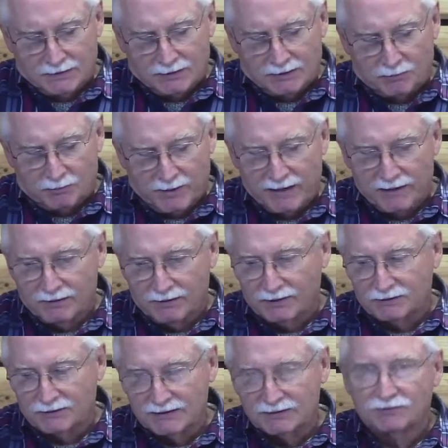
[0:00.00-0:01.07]

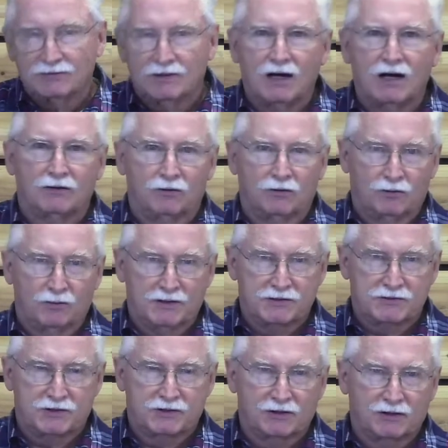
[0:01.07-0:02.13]
Barrenness is not always
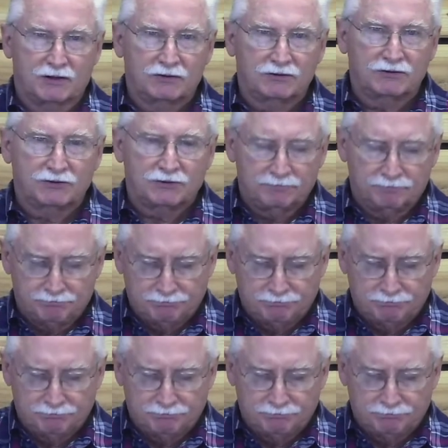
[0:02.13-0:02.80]
a curse.